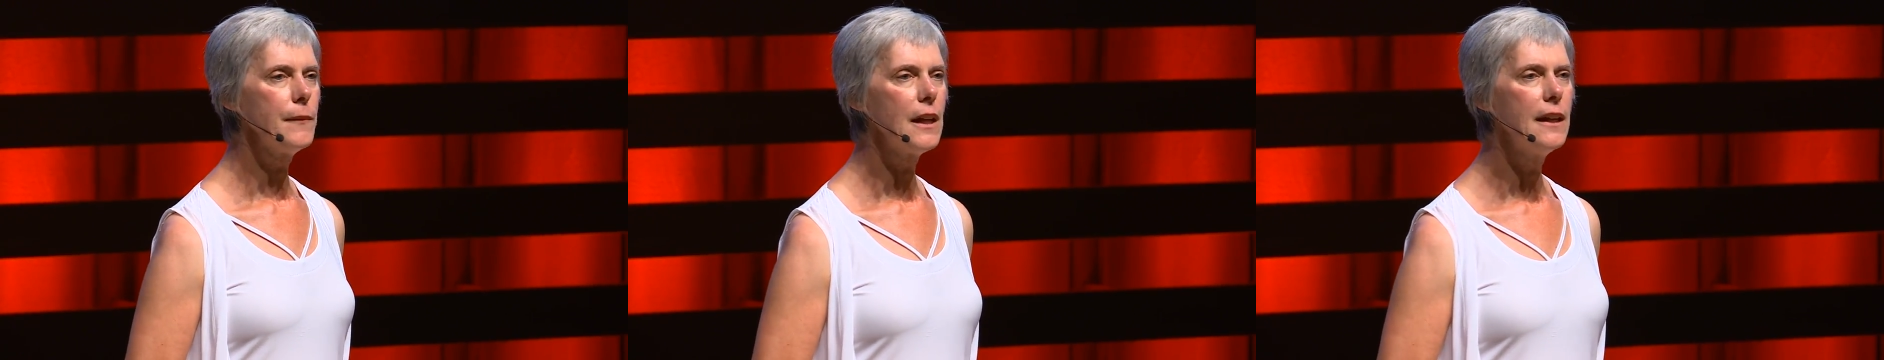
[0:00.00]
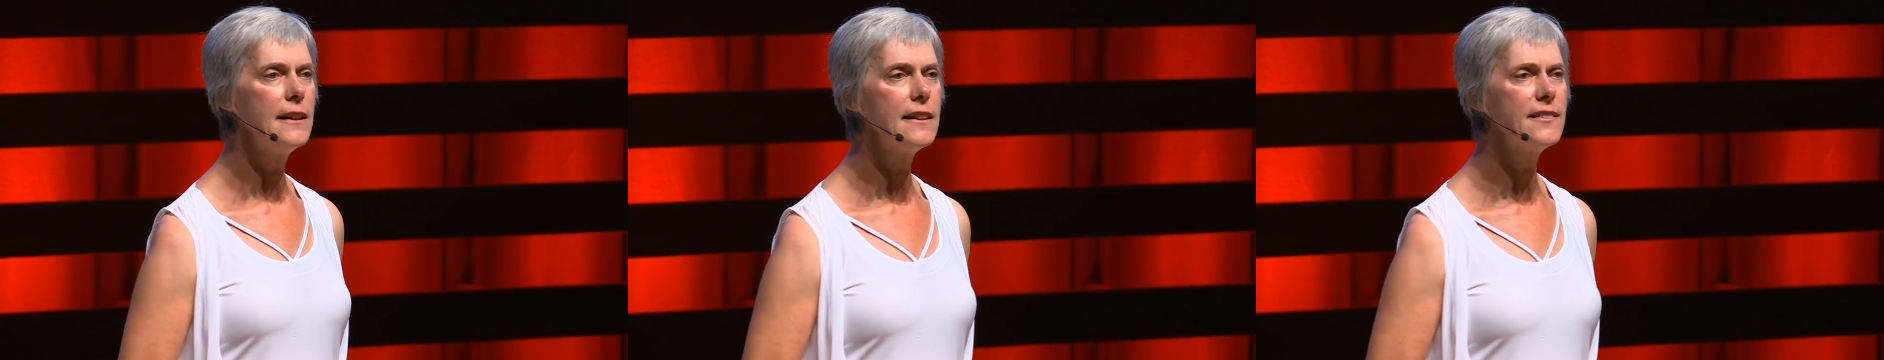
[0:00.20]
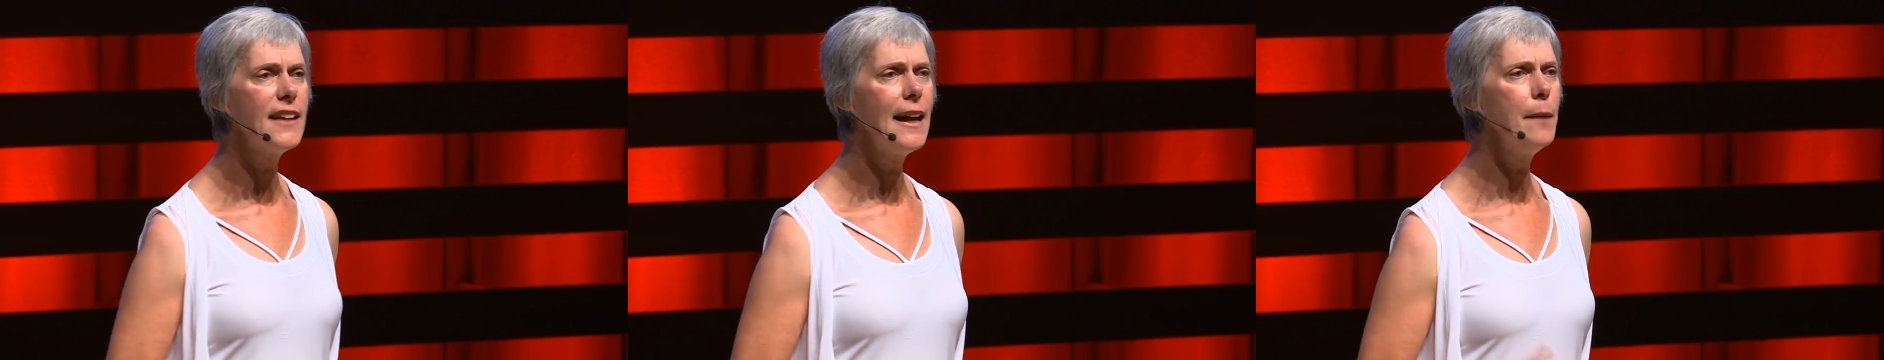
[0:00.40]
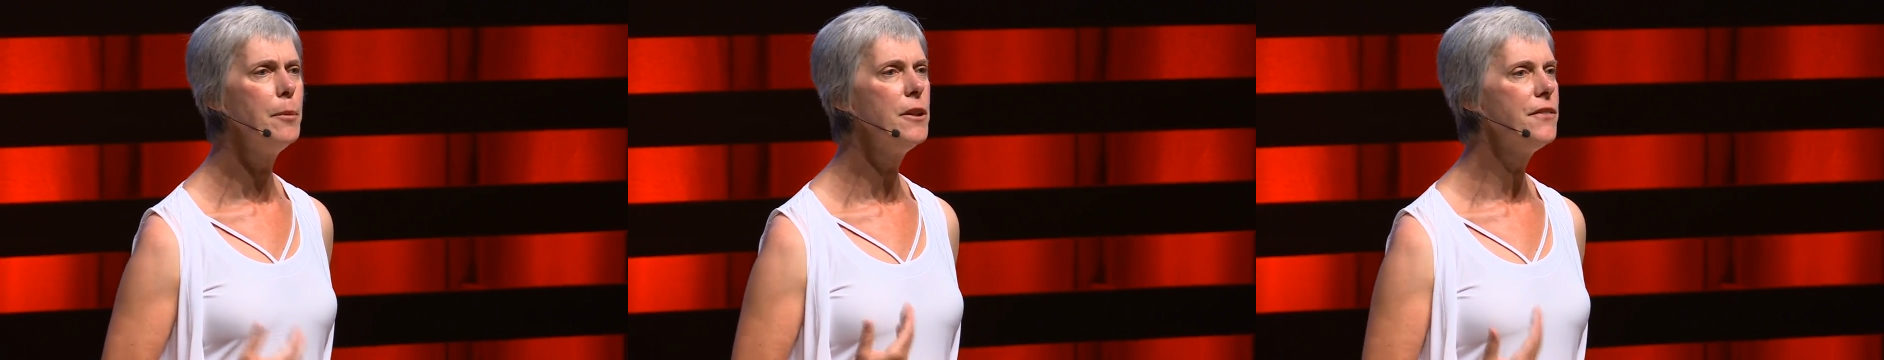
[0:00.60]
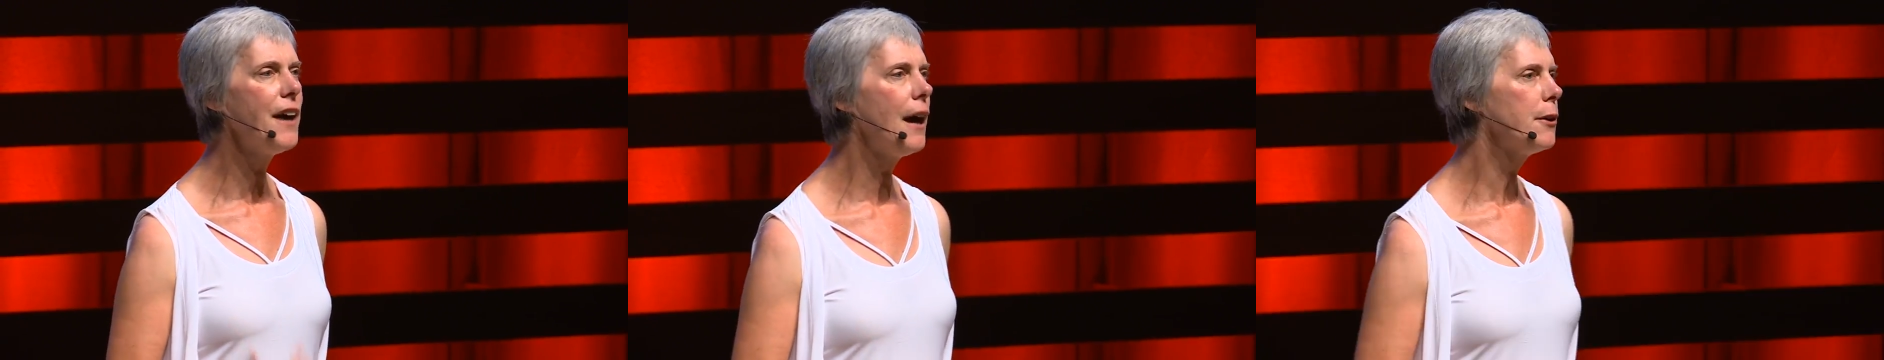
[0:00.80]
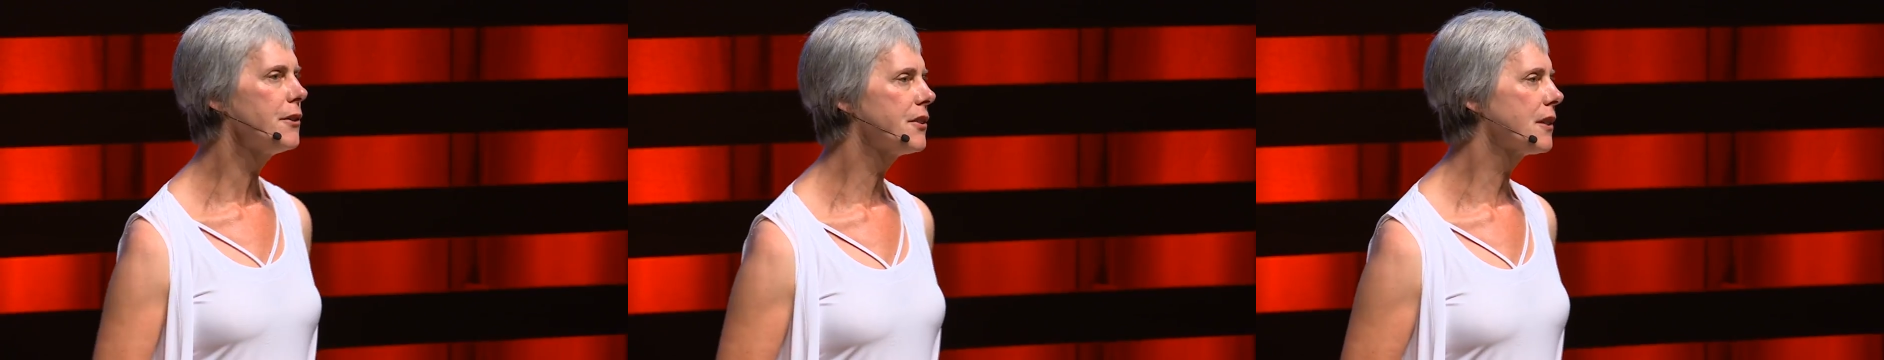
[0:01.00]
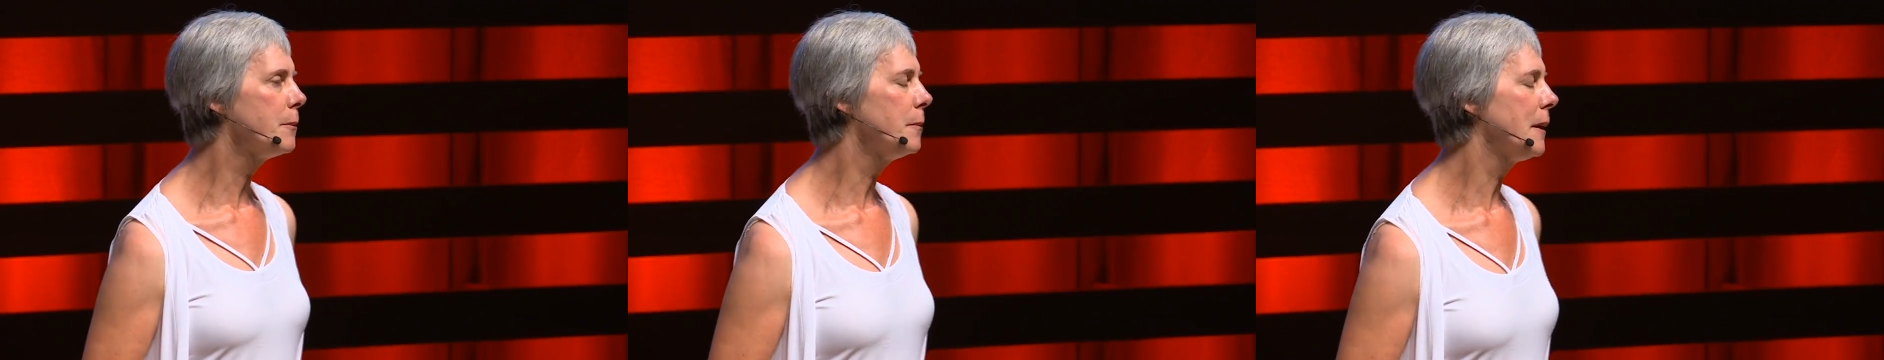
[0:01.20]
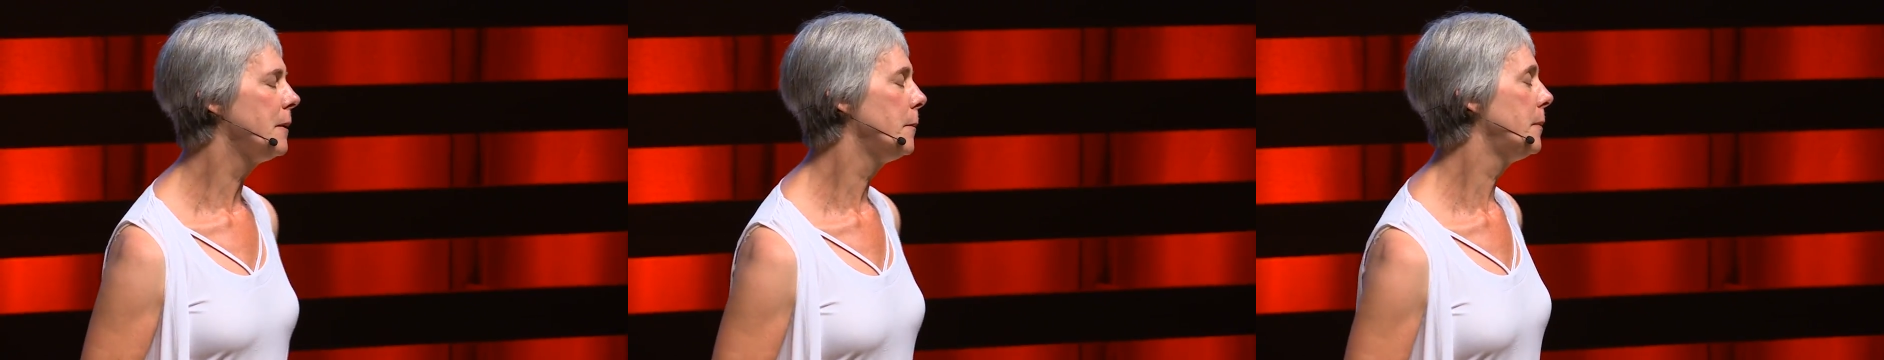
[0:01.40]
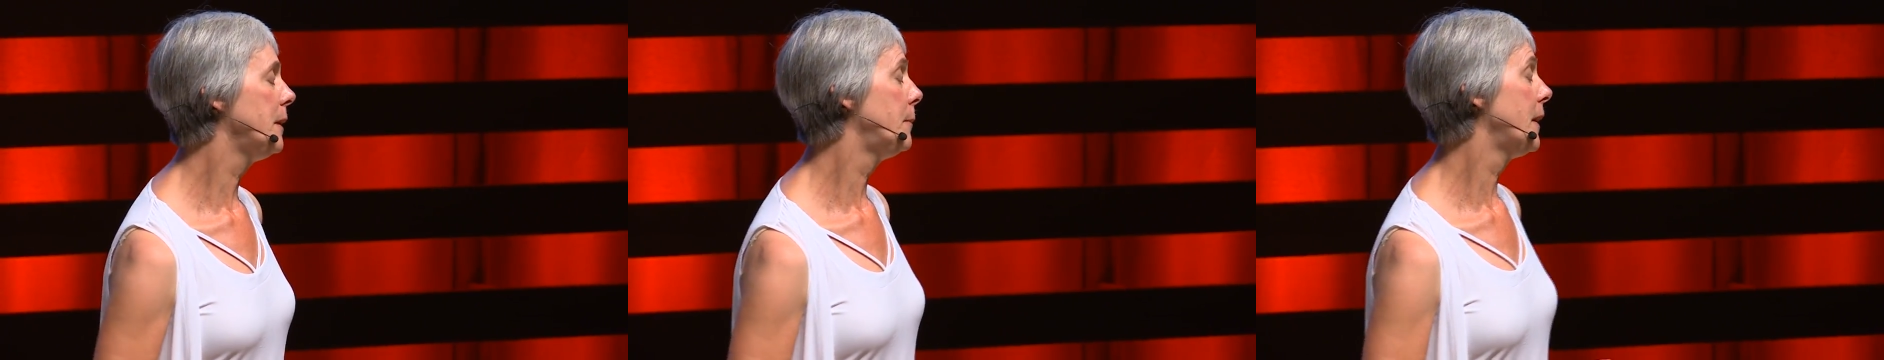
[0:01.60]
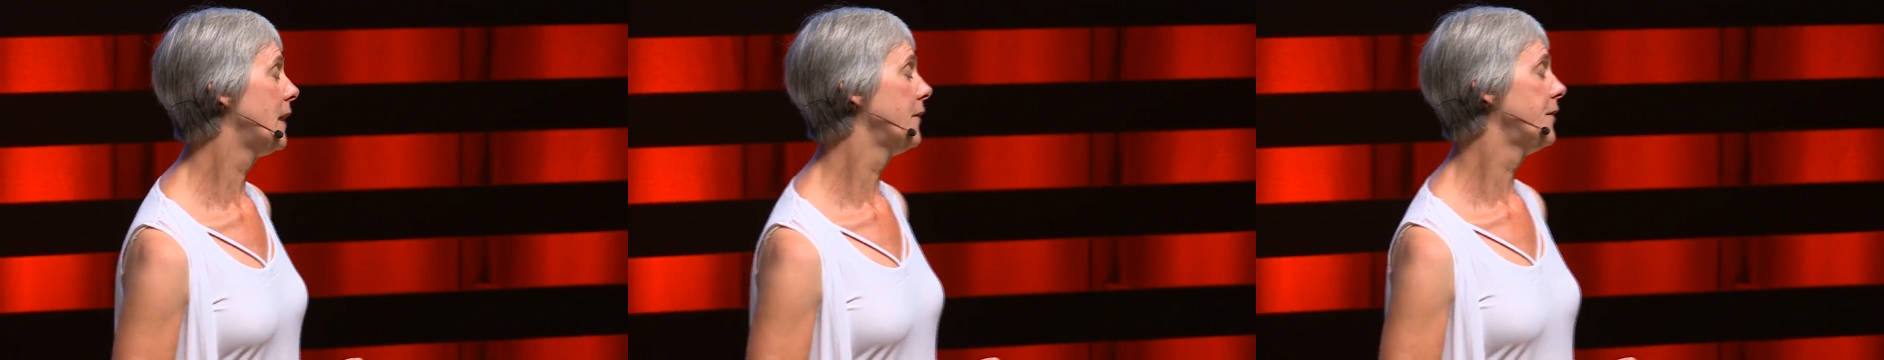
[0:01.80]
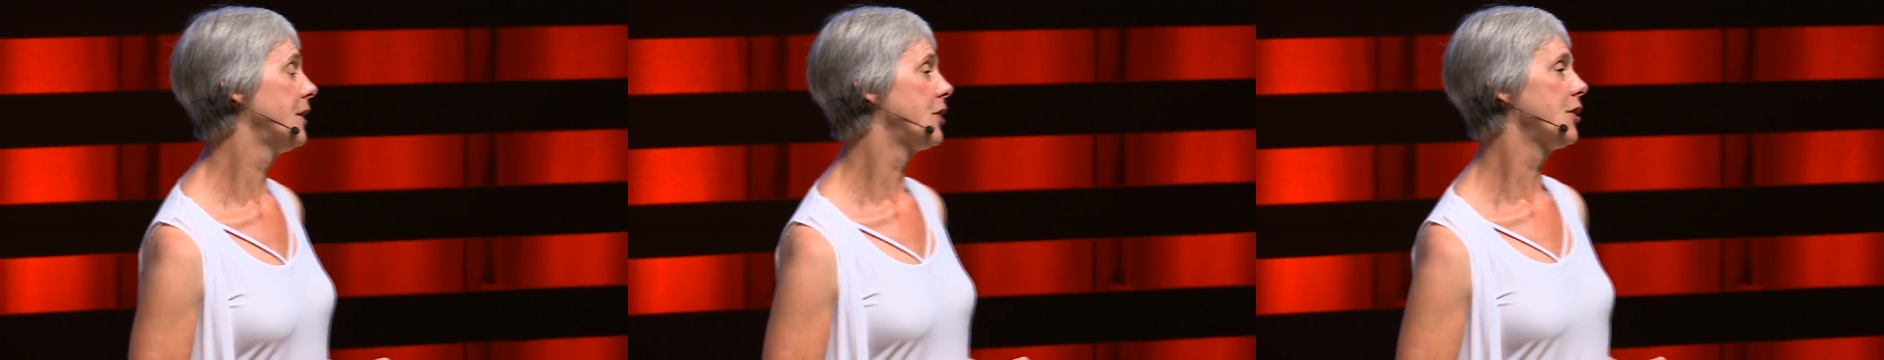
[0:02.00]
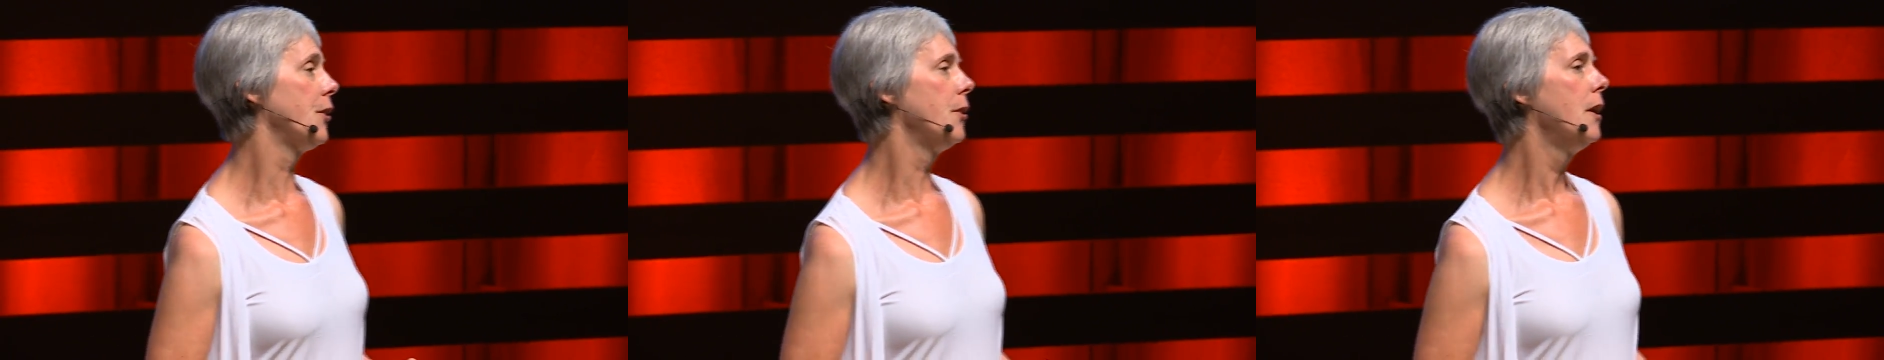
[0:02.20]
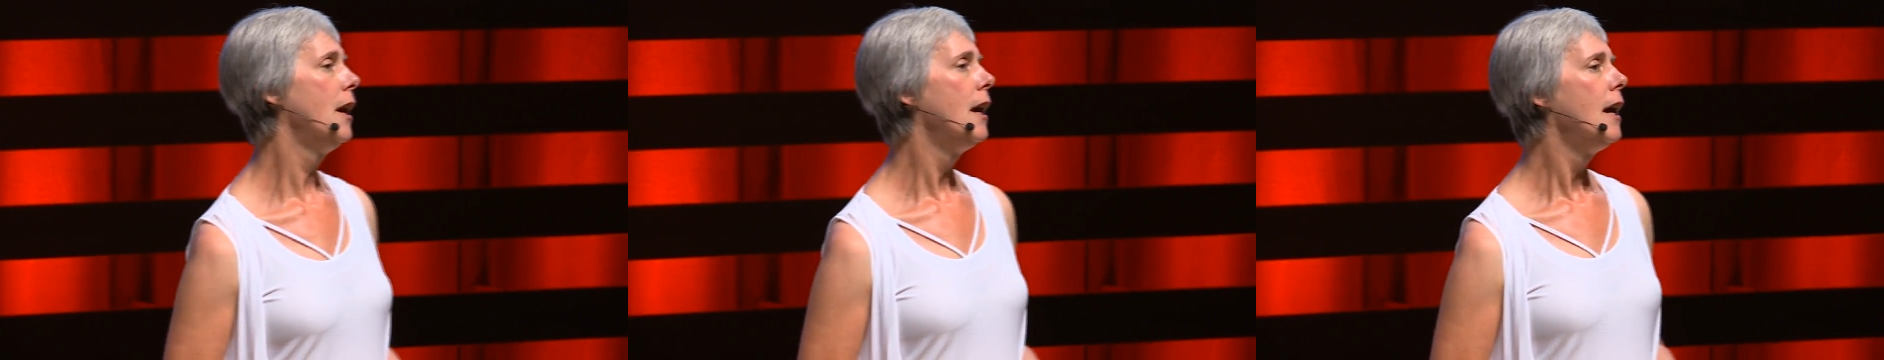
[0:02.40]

An example of how this can be beneficial